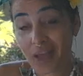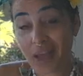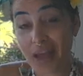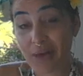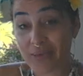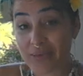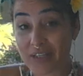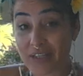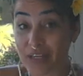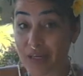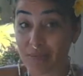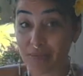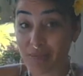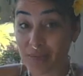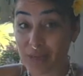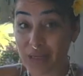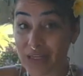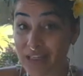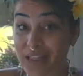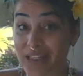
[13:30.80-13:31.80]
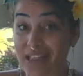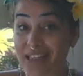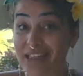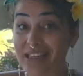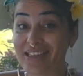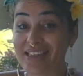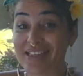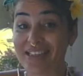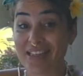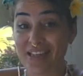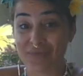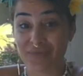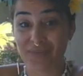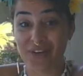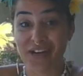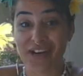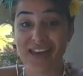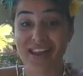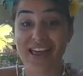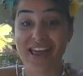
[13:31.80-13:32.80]
it was a completely
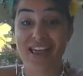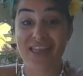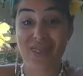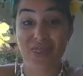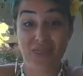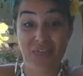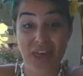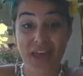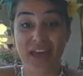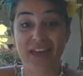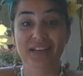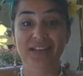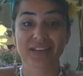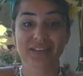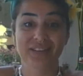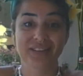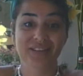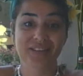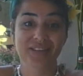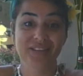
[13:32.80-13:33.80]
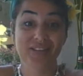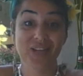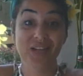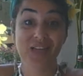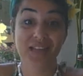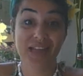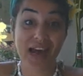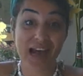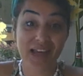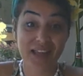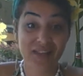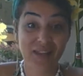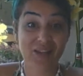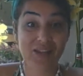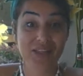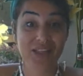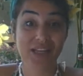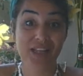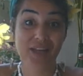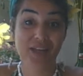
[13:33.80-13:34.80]
different thing. Look at that,
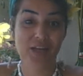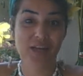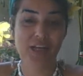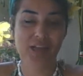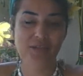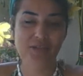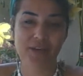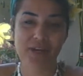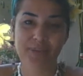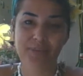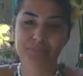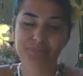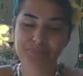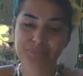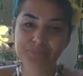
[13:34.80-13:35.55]
1333.